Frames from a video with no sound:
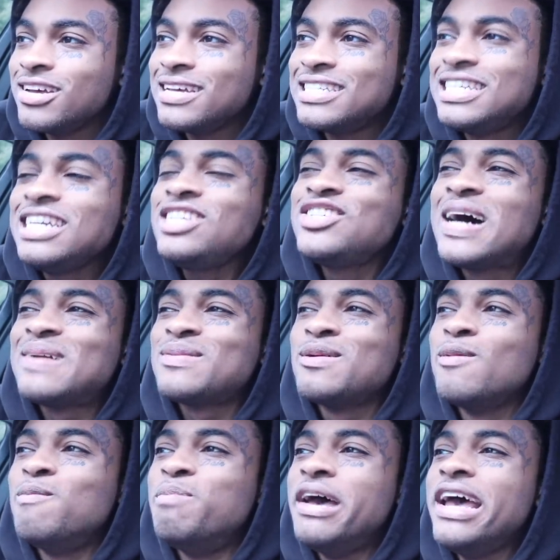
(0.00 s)
She dropped
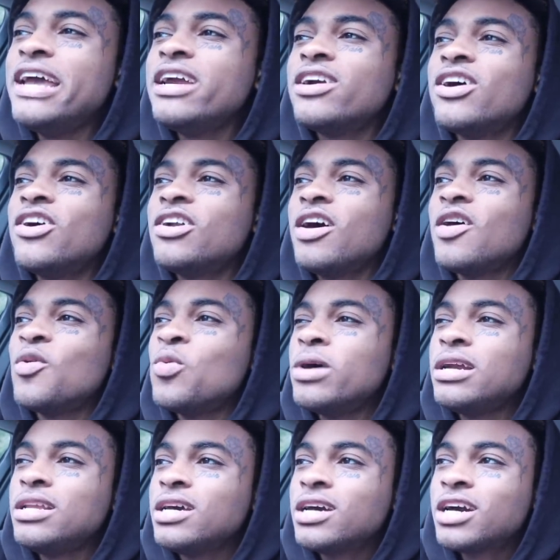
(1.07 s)
a banger. Hold up.
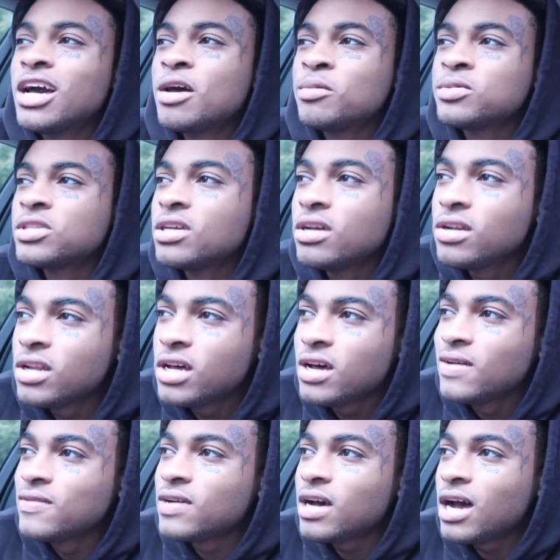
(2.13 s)
When it comes to
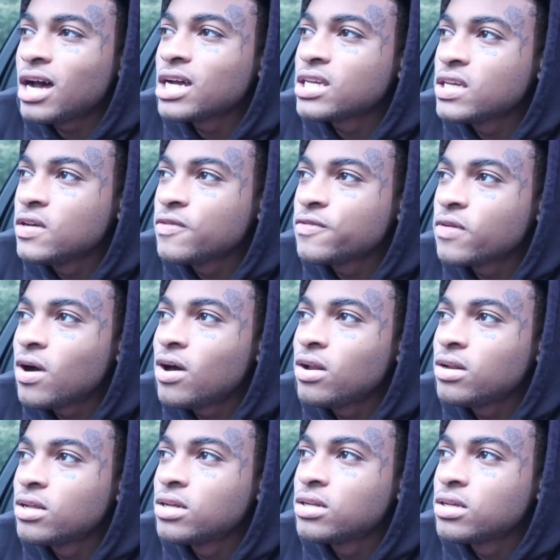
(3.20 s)
love, I keep
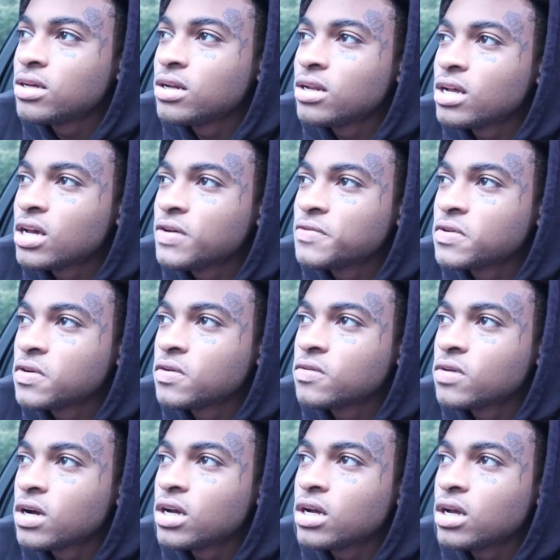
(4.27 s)
falling and never
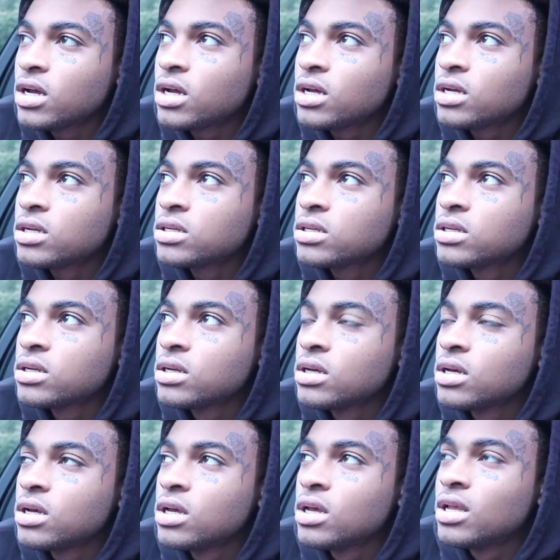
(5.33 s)
rise.
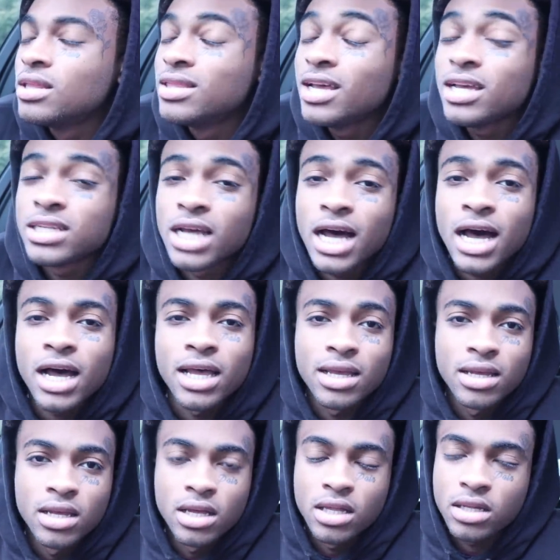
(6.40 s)
That's hot.
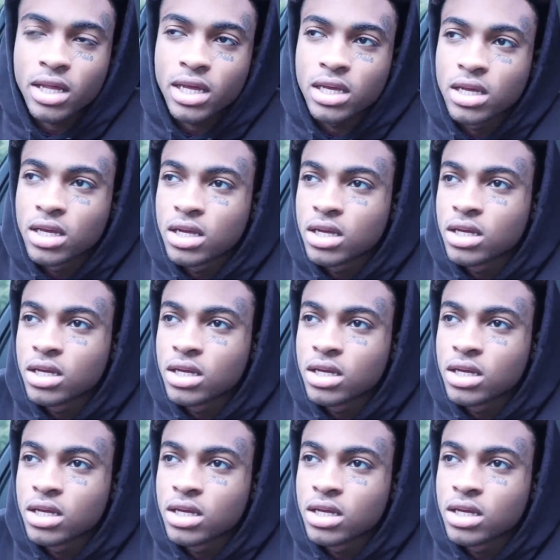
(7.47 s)
Like,